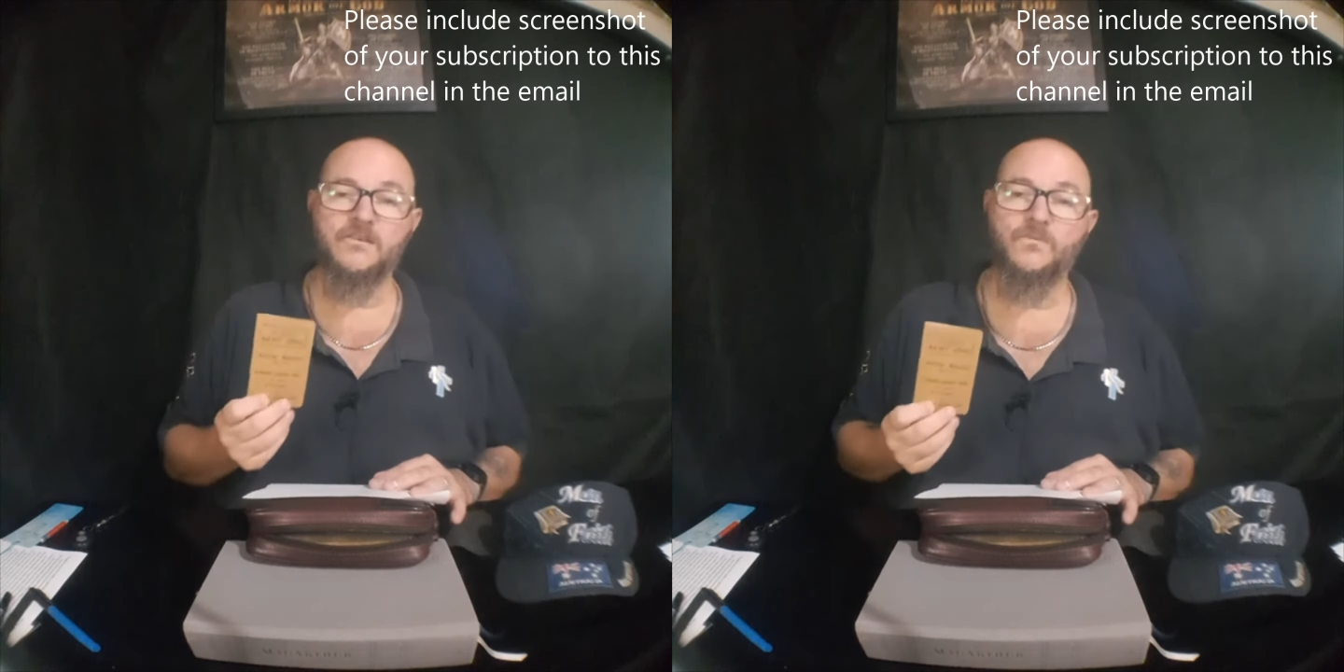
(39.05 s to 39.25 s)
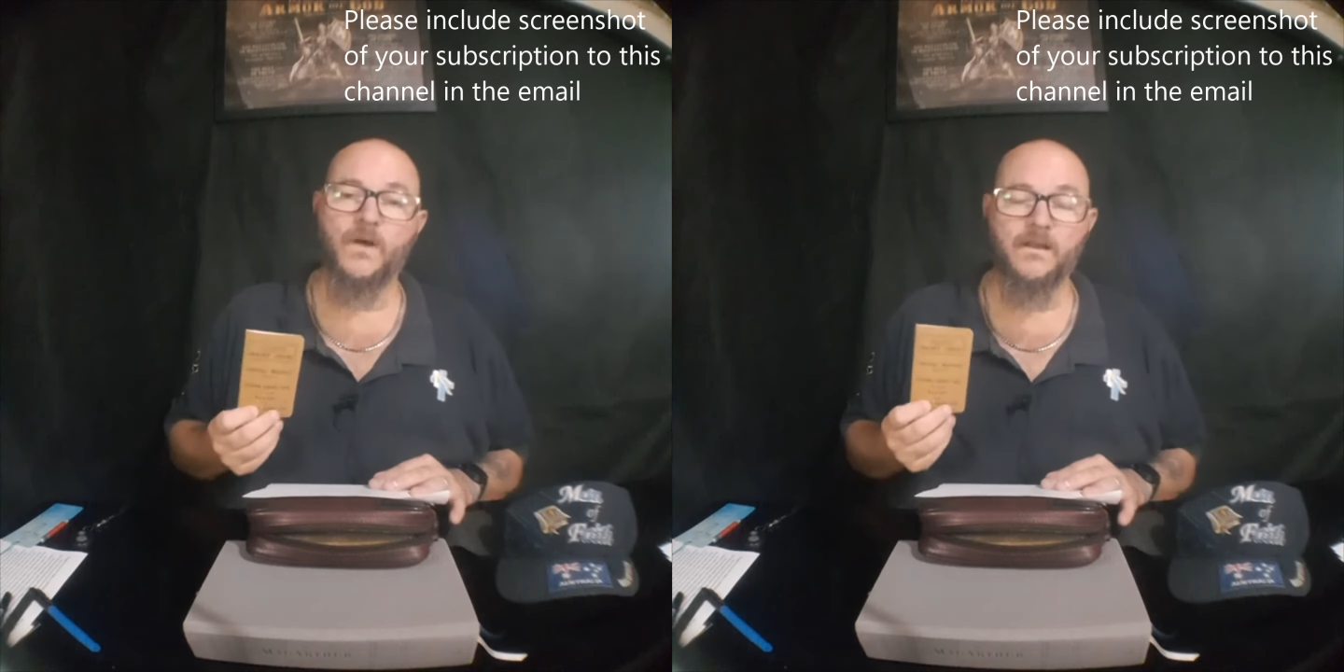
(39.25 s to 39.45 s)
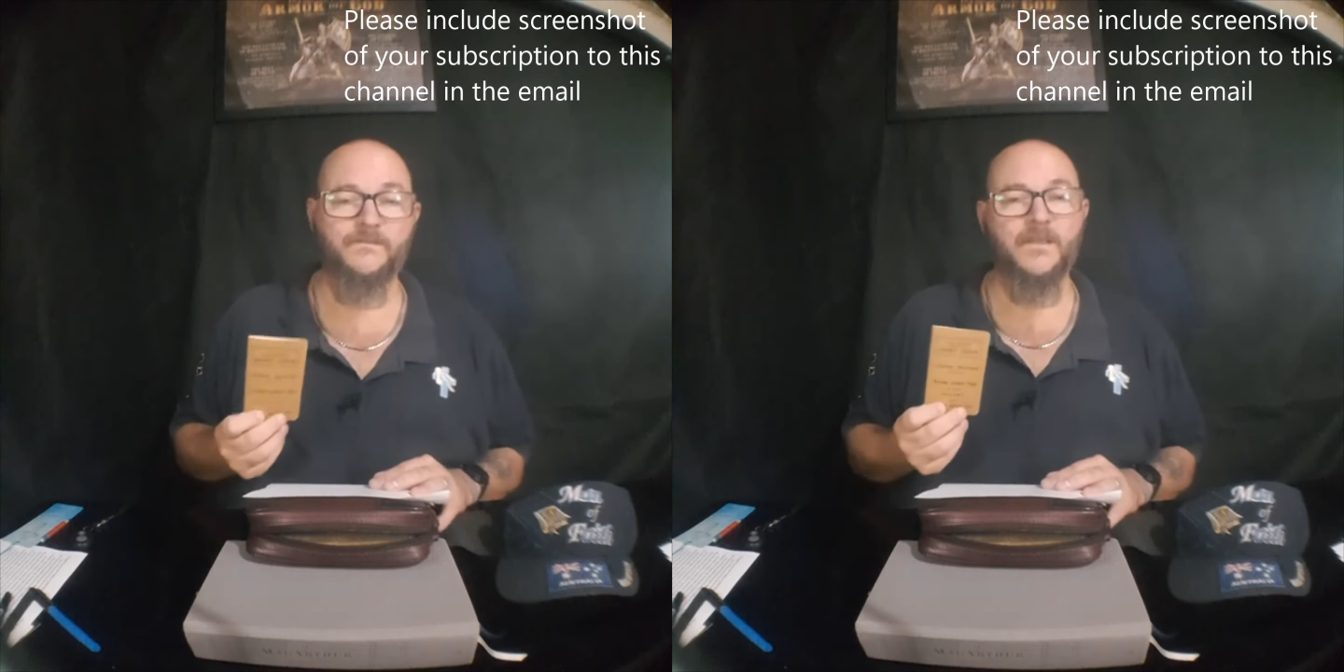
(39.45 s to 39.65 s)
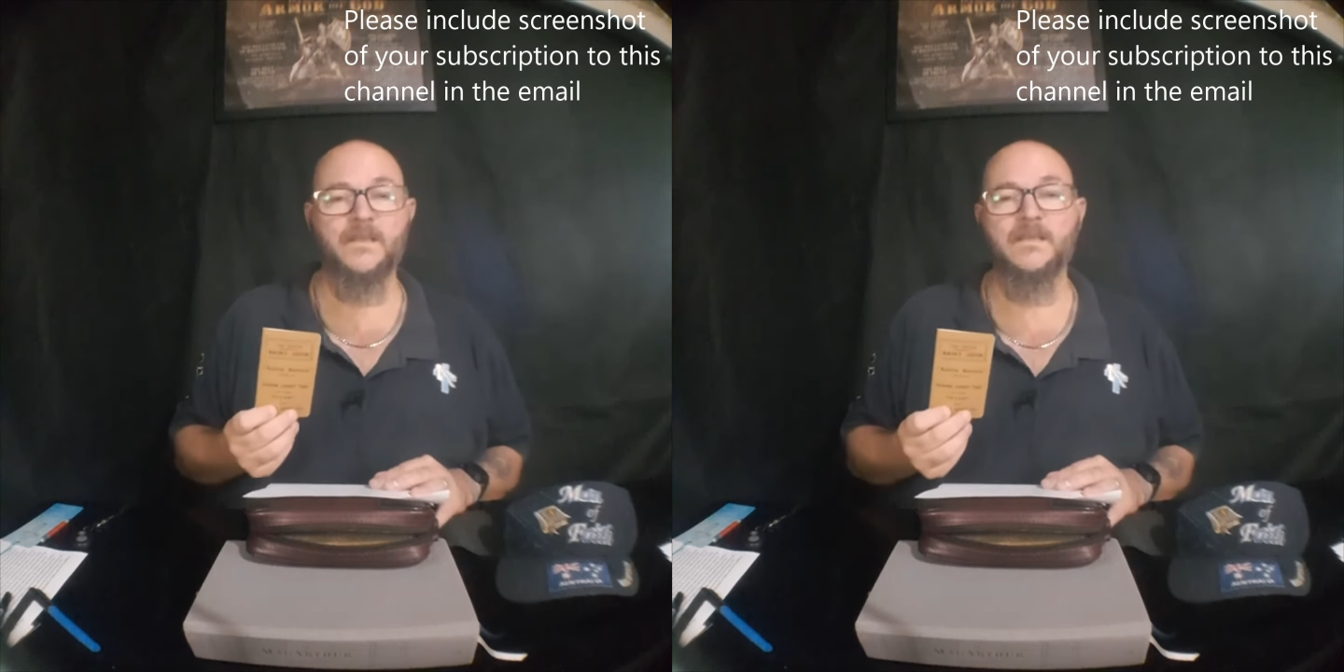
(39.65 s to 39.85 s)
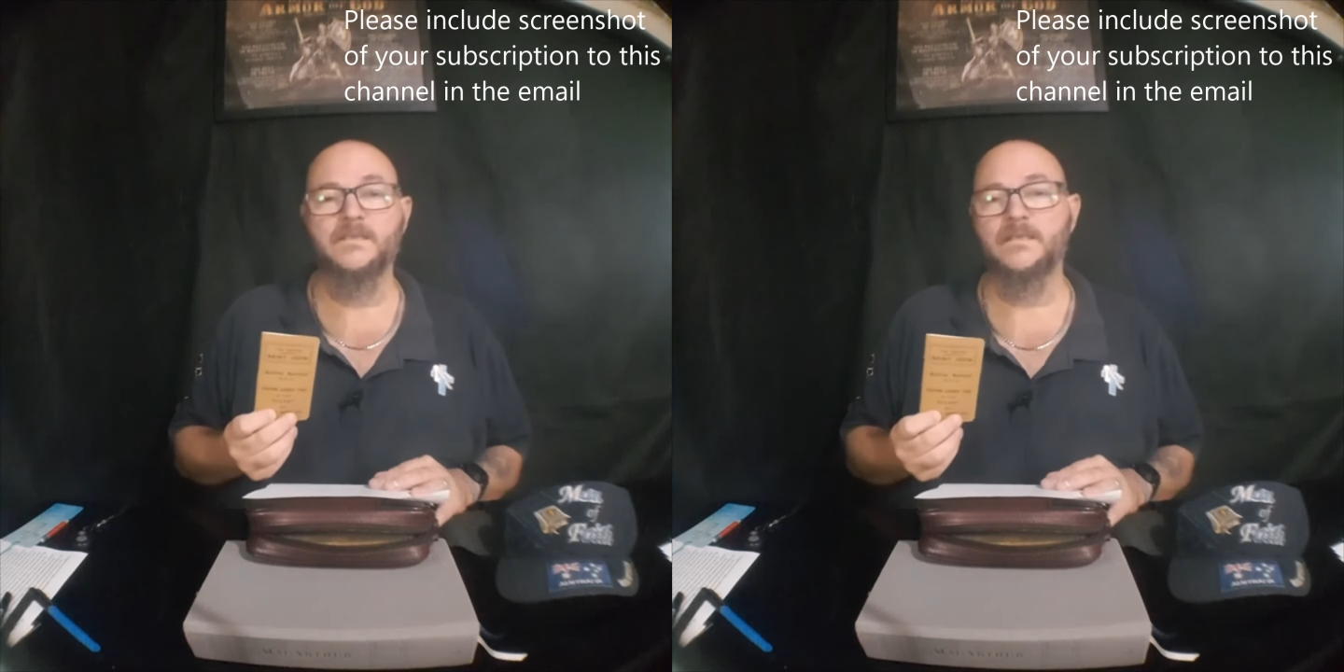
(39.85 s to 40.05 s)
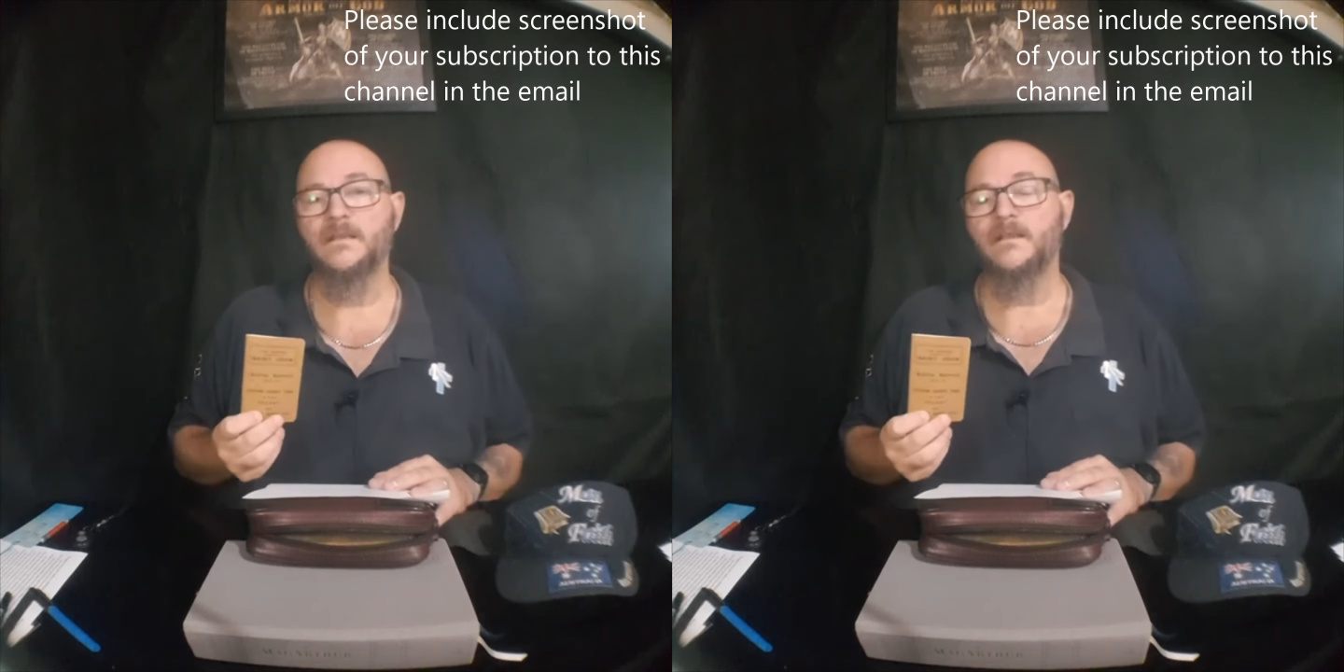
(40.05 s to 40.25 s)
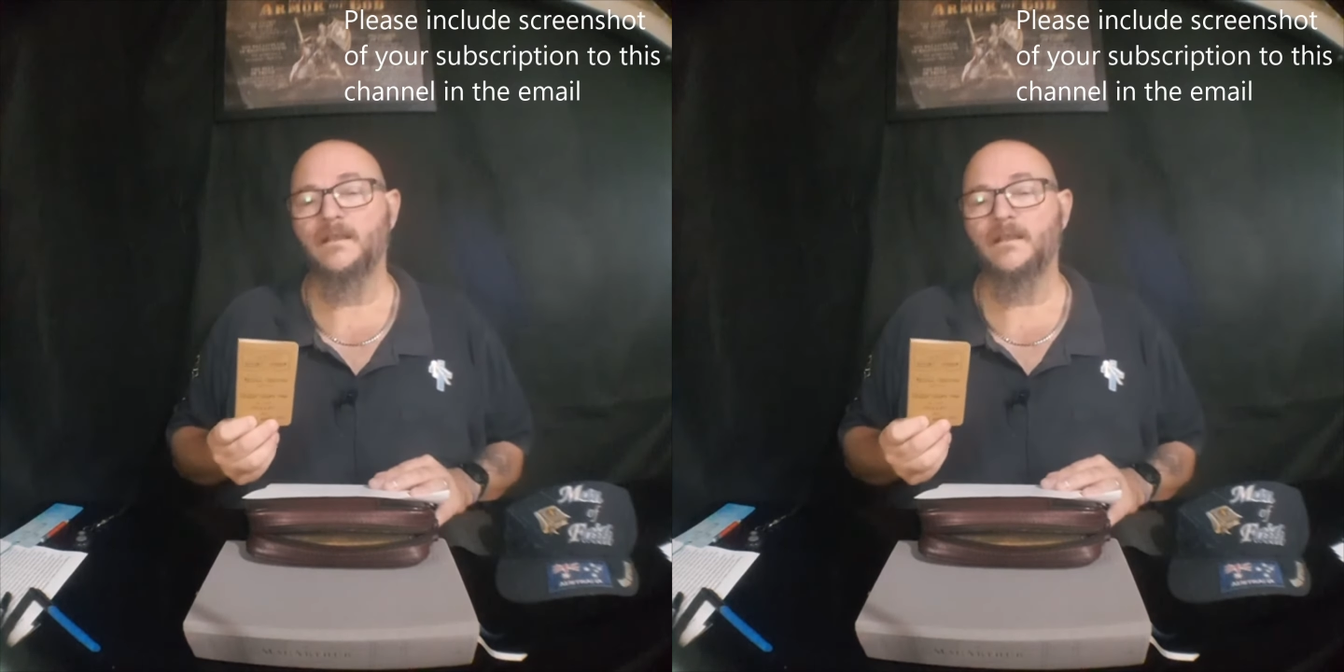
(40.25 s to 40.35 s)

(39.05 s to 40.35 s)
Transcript: you one of these